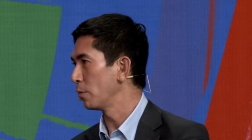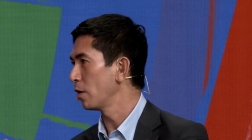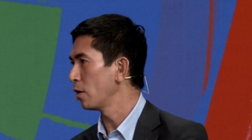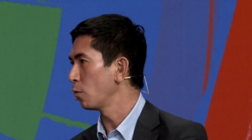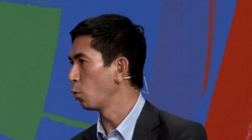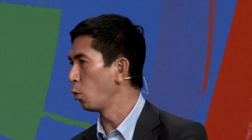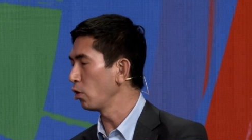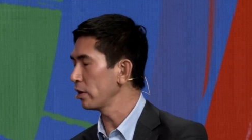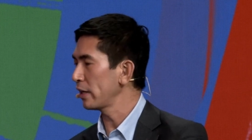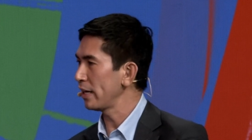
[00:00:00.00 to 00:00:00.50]

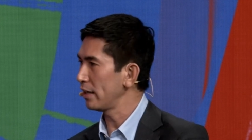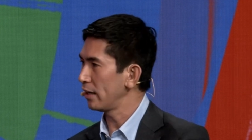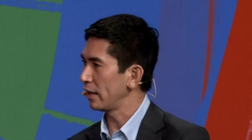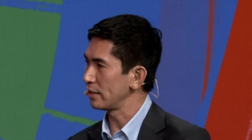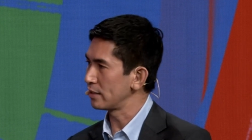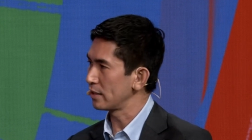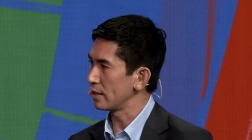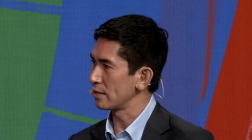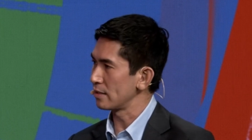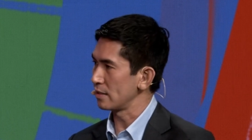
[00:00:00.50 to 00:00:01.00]
What AI
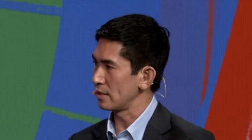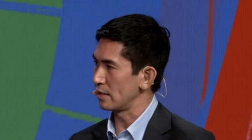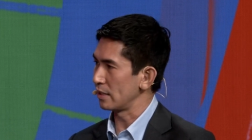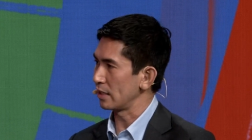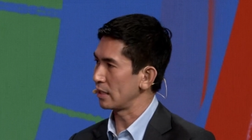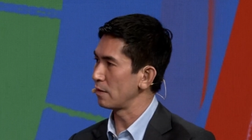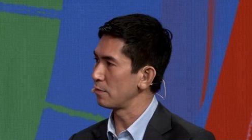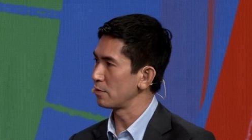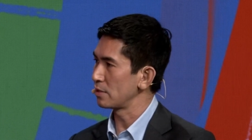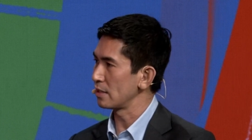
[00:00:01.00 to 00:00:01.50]
does is it
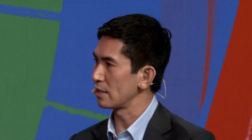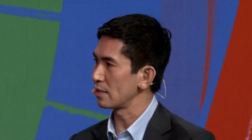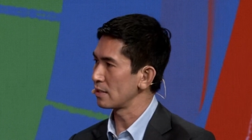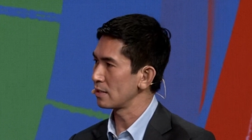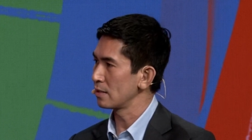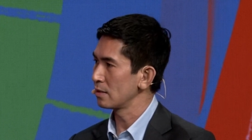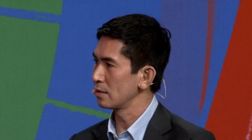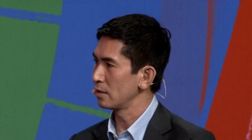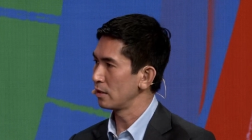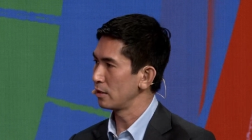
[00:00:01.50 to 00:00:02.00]
gives
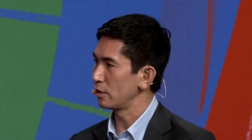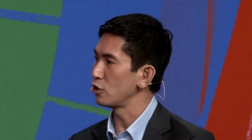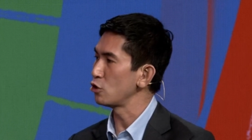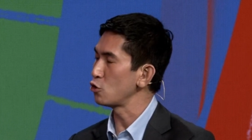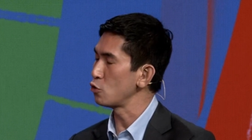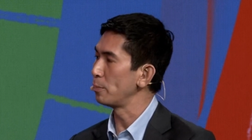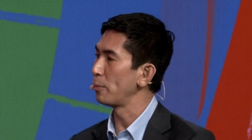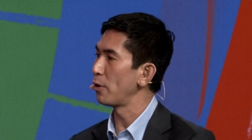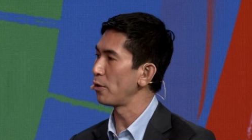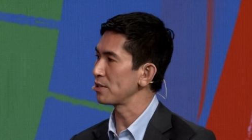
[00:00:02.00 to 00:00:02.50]
us
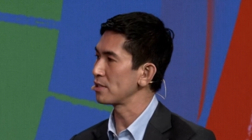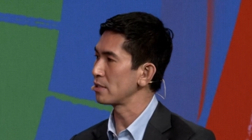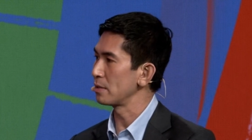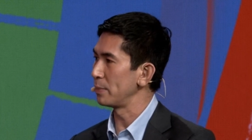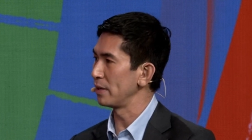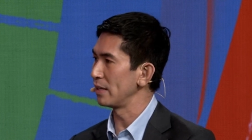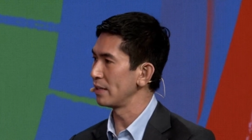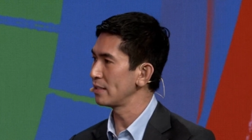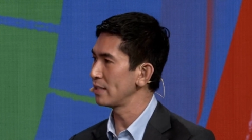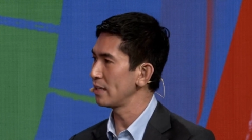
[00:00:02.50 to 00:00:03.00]
new
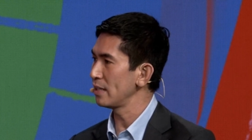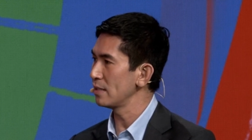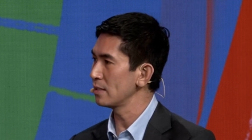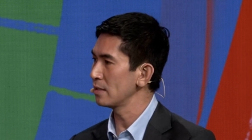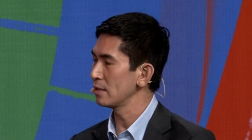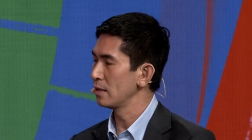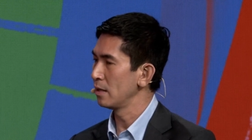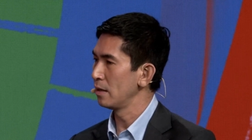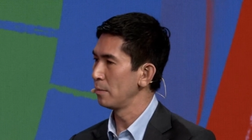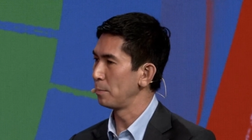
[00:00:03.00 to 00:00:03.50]
possibilities,
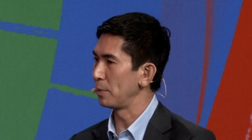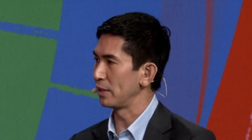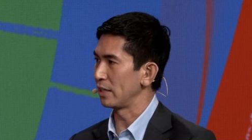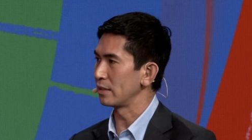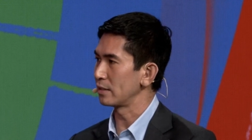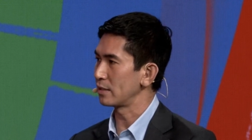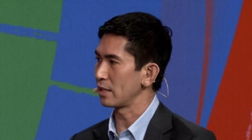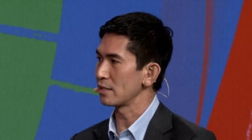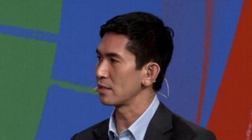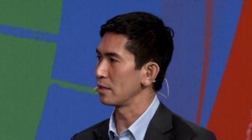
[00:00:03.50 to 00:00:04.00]
but it
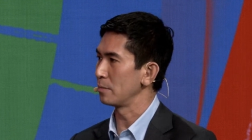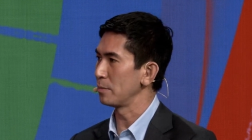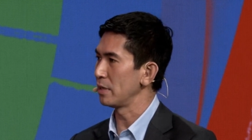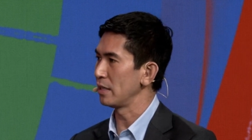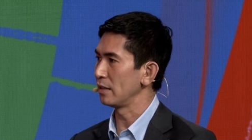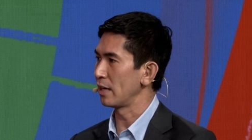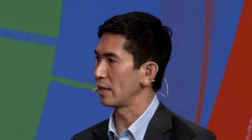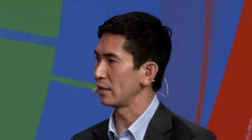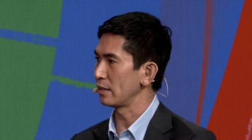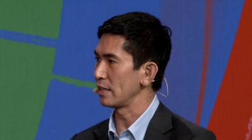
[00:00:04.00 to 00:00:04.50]
doesn't
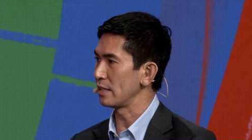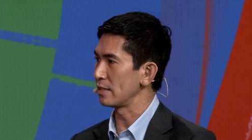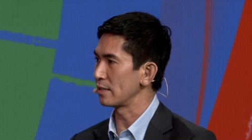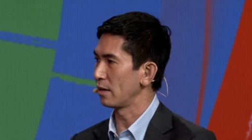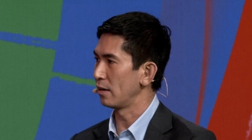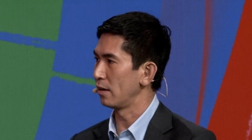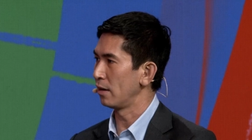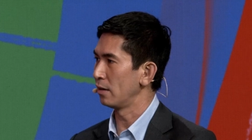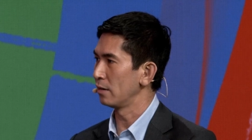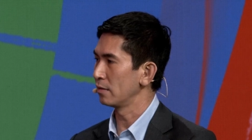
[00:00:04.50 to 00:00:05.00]
mean that these
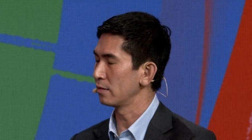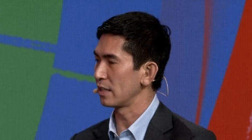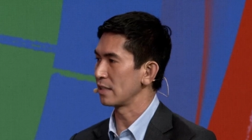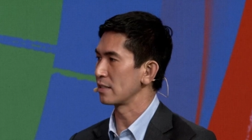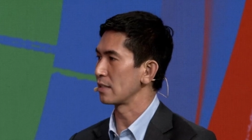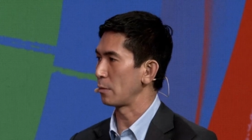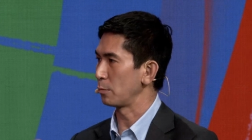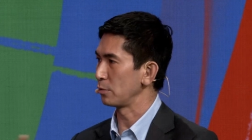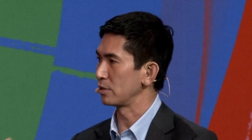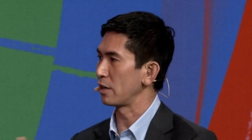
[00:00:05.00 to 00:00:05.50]
are things
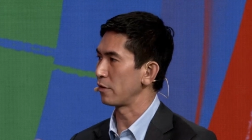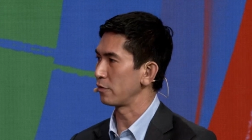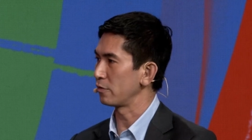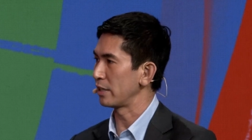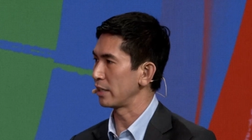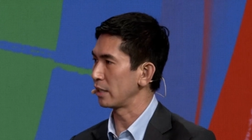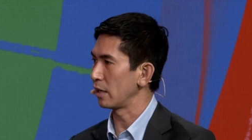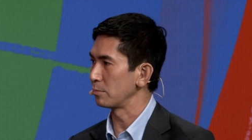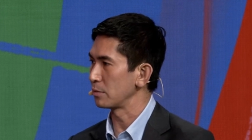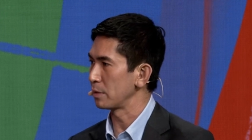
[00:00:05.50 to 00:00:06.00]
that will
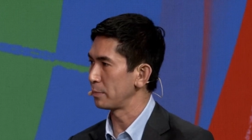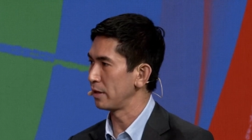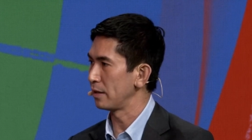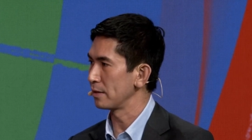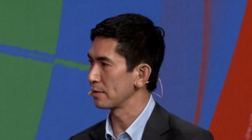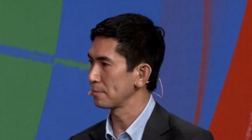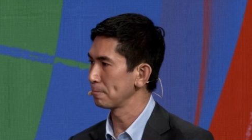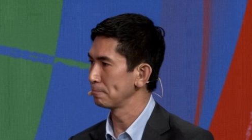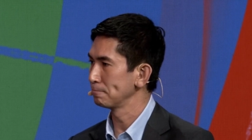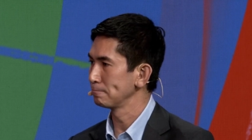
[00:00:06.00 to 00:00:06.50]
definitely come to pass.